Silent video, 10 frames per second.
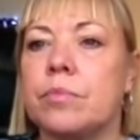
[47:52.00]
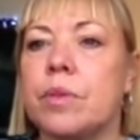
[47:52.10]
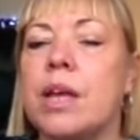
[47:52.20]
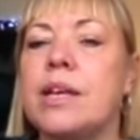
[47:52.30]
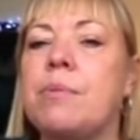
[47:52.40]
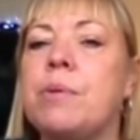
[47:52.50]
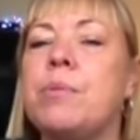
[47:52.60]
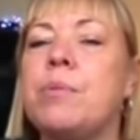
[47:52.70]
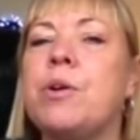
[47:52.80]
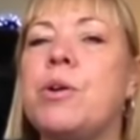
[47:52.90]
Yeah, we
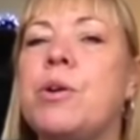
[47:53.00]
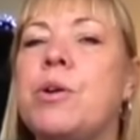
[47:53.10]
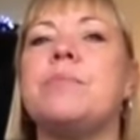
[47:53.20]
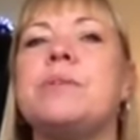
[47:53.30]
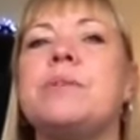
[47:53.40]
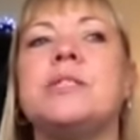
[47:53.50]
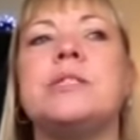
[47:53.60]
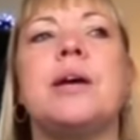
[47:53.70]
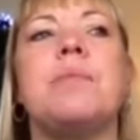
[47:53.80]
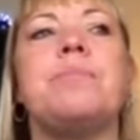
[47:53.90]
would. Like, we just
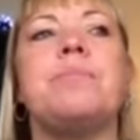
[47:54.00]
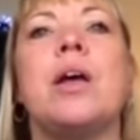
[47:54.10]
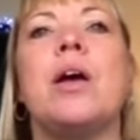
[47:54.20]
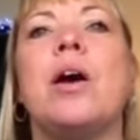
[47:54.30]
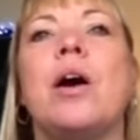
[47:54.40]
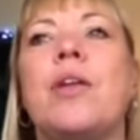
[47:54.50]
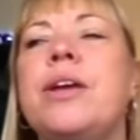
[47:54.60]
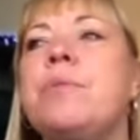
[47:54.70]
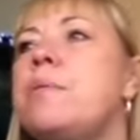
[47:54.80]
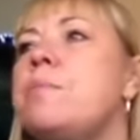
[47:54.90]
um, I think
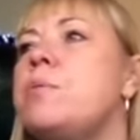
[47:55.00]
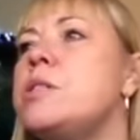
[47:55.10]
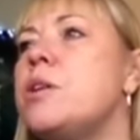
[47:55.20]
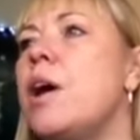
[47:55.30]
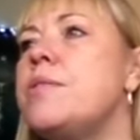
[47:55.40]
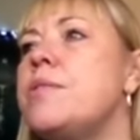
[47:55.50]
yeah, we want to start having some